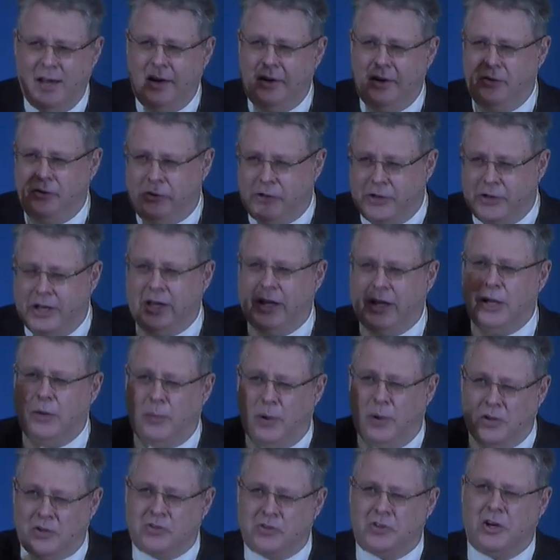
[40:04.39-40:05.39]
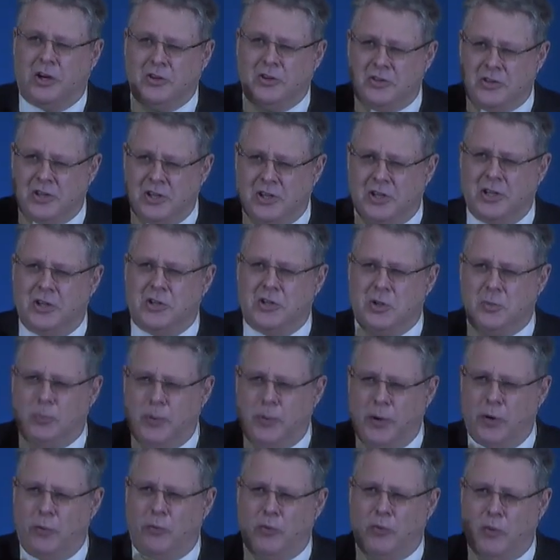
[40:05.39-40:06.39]
suddenly what starts to
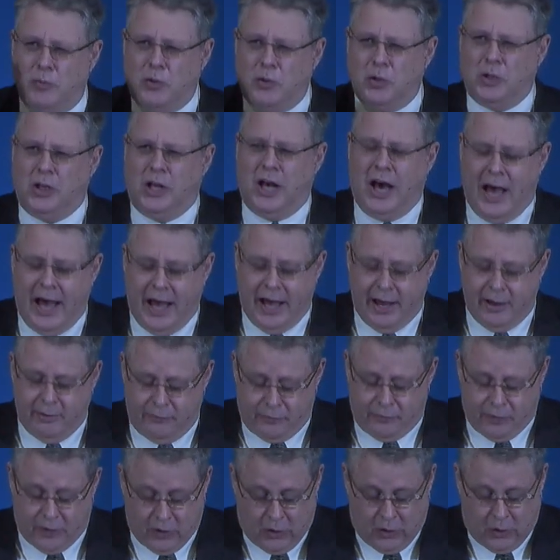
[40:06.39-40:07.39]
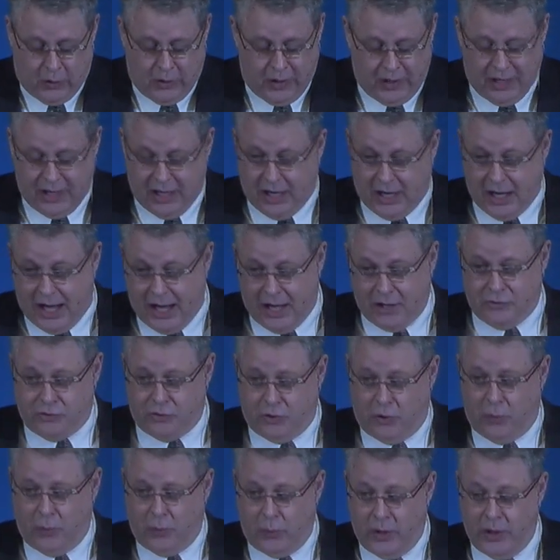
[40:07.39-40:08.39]
disappear from your life, according to God's
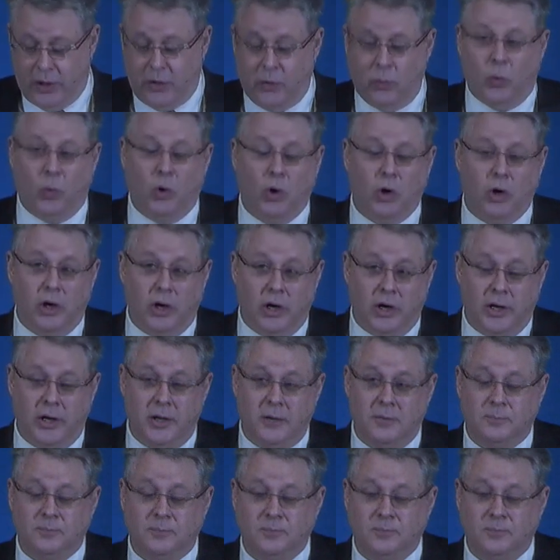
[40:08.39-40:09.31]
own written word,